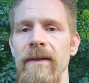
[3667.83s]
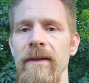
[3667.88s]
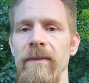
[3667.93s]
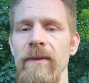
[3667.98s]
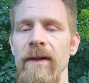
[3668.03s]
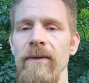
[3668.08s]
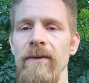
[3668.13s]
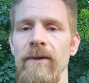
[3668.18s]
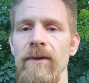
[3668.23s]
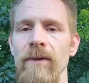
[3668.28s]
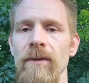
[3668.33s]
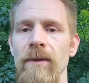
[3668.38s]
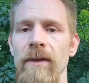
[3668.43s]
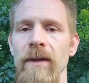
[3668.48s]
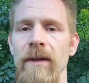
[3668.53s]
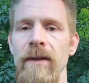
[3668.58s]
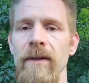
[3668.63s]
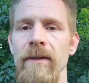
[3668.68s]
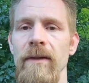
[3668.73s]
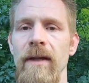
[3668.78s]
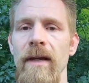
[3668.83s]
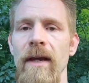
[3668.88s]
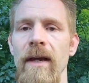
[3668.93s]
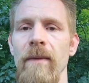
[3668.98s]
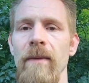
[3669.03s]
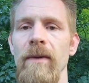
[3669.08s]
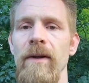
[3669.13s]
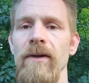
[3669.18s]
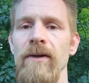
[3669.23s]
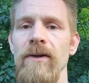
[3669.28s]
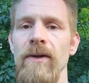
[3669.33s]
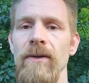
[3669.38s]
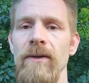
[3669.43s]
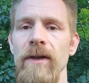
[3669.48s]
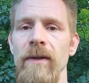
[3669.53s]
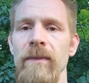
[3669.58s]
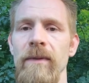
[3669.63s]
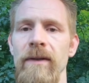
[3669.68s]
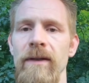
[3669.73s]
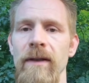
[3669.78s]
I'm not even sure what it is, but it shows
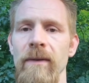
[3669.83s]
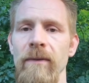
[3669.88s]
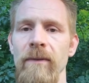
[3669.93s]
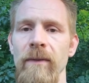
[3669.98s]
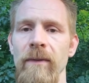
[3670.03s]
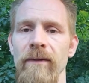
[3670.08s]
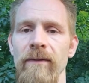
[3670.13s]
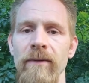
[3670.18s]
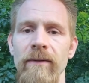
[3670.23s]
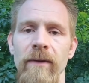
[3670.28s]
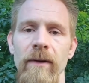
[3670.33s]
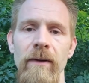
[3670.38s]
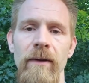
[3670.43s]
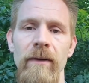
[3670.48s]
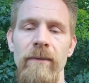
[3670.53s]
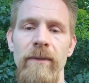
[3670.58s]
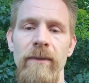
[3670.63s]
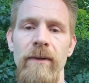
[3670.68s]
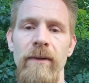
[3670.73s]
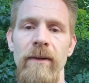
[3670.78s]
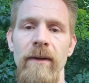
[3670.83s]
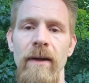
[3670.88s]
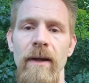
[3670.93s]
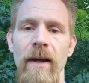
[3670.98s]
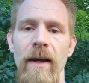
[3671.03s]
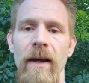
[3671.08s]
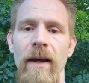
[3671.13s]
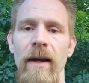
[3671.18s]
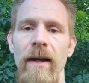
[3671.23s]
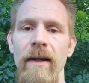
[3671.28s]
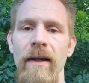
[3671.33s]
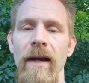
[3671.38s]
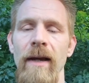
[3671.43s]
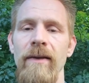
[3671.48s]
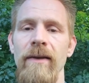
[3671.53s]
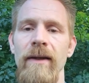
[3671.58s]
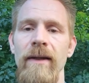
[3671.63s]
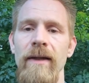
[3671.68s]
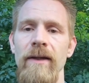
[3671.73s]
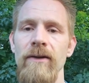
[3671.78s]
up in some of my vivariums, and I
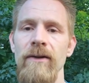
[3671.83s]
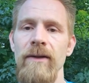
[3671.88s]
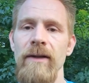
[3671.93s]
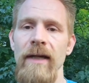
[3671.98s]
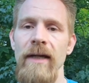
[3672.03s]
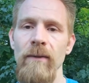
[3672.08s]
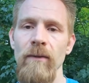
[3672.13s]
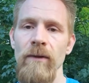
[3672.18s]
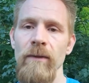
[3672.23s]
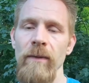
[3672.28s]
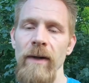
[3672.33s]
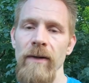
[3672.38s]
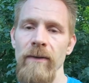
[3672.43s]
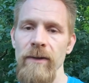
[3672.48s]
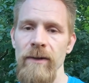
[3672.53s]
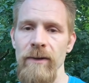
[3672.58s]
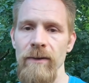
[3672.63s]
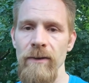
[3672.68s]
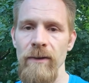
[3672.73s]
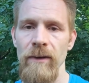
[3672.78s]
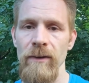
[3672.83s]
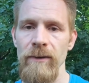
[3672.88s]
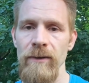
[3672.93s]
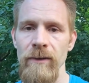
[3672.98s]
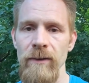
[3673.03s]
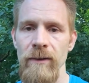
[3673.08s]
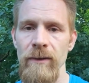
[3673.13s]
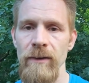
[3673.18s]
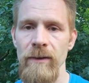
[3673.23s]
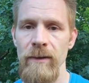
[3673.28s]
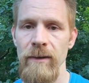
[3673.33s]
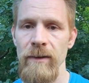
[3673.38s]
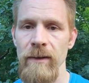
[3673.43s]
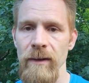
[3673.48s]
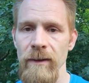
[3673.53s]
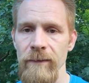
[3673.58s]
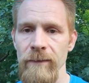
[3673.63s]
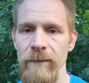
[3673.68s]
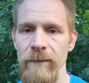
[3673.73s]
think it just came with my original cultures and stuff.